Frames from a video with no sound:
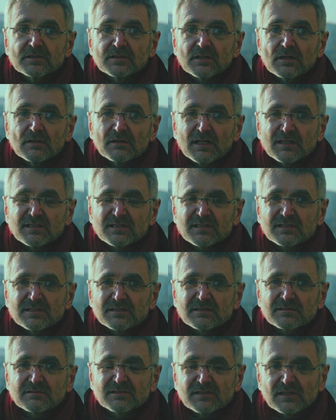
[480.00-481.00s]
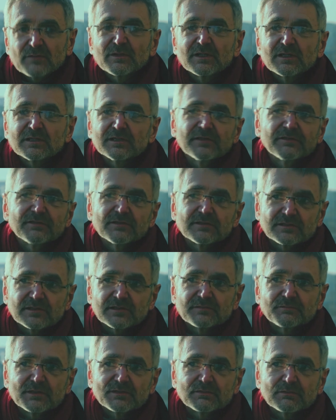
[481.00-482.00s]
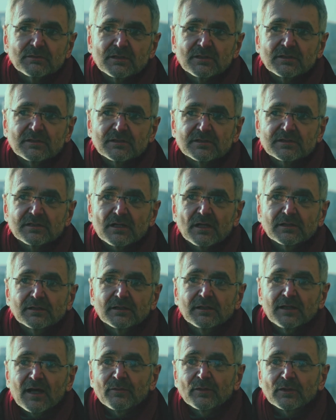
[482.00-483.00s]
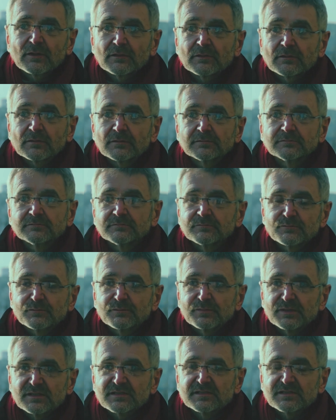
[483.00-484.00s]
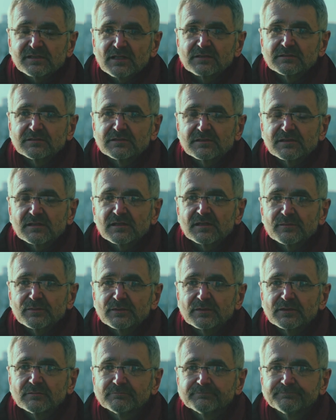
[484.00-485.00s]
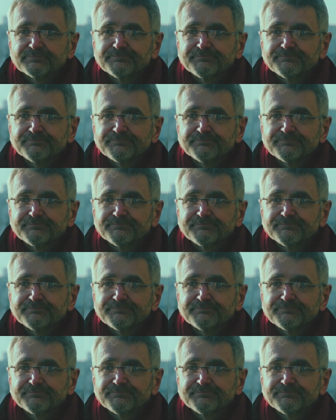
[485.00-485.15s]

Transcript: So that's some of the differences between psychodynamic and person-centered therapy.